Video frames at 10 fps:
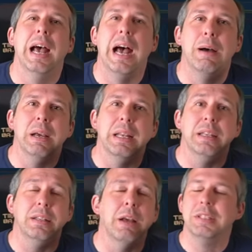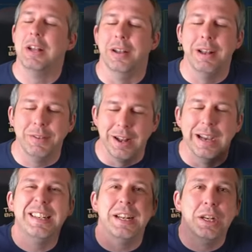And no, he's not. No, he's
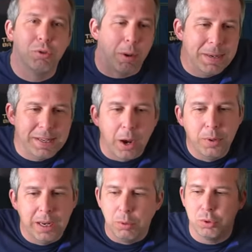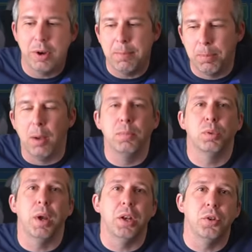not. He's going to drop his own little dread bombs,
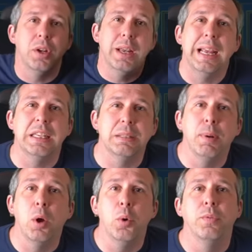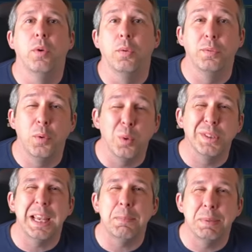which explode for
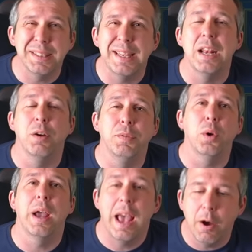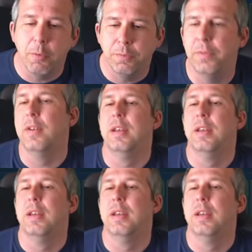40% of your health.